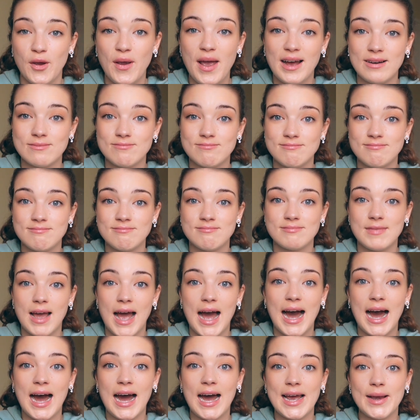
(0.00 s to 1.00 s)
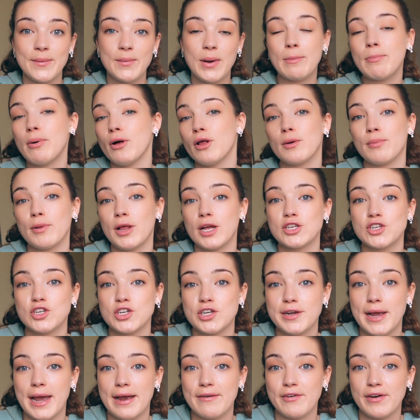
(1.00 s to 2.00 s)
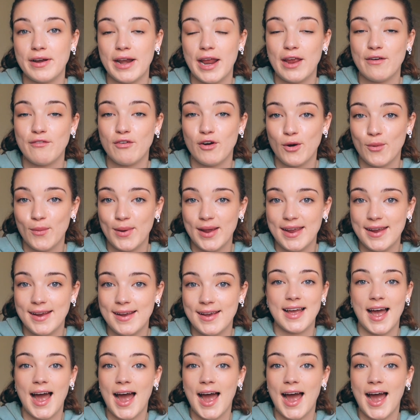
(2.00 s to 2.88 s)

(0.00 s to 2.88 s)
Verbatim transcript: yeah, I went polar plunging every day for a week.